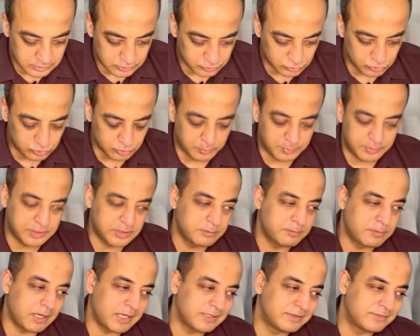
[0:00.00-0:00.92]
jupiter
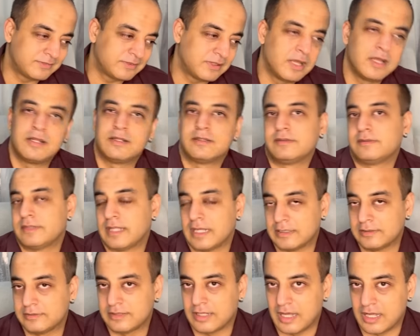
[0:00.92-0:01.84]
by its
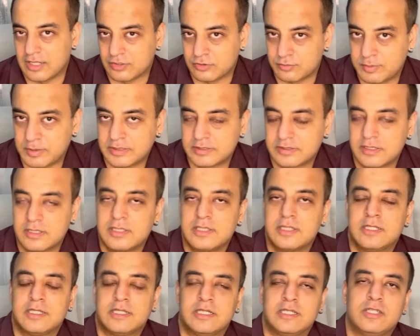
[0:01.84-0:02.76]
ninth aspect
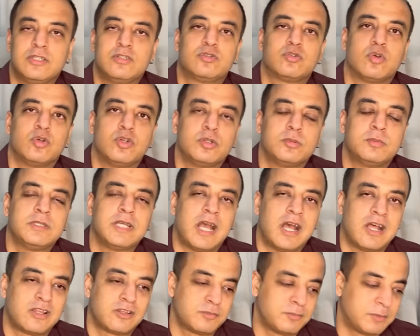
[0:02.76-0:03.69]
is going to be
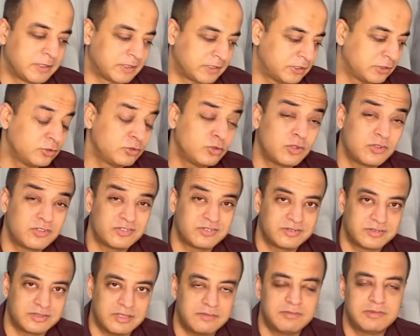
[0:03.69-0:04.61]
aspecting your
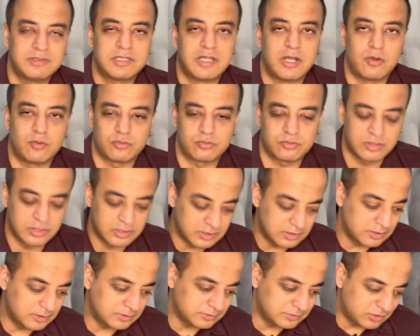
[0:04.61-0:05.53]
seventh house
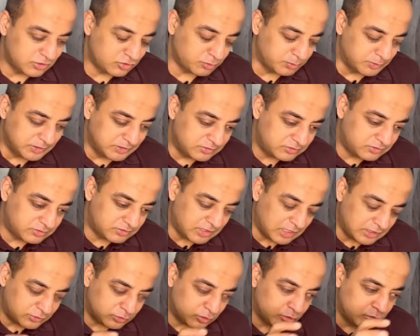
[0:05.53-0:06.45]
this means
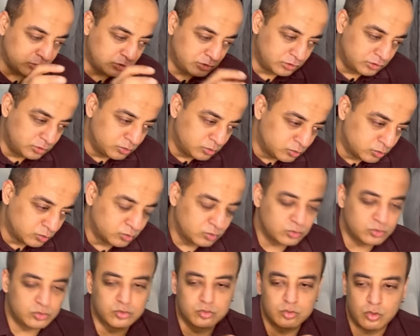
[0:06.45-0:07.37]
that your new
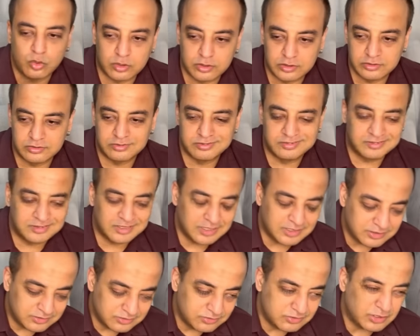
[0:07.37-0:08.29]
knowledge,
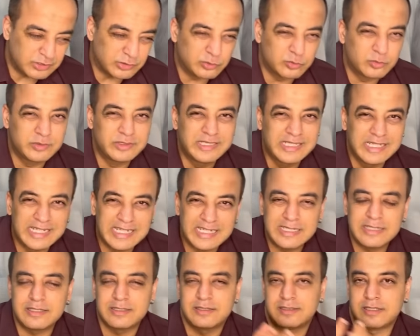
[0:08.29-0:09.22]
things that you
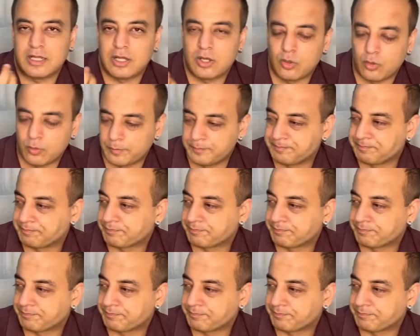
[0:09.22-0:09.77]
gain now,